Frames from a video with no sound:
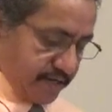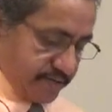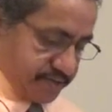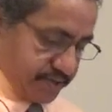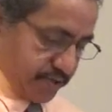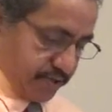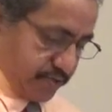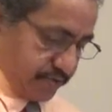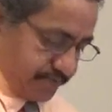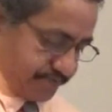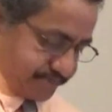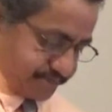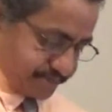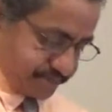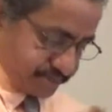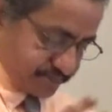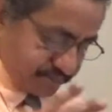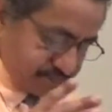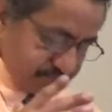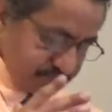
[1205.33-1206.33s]

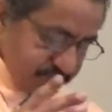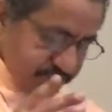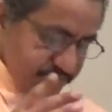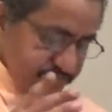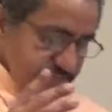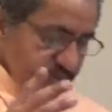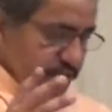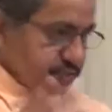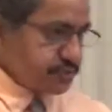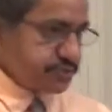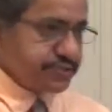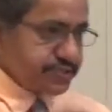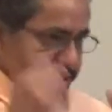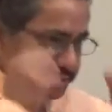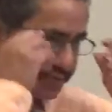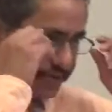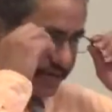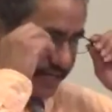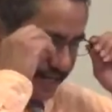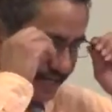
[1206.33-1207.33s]
So, so this
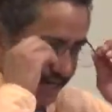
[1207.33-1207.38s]
is where,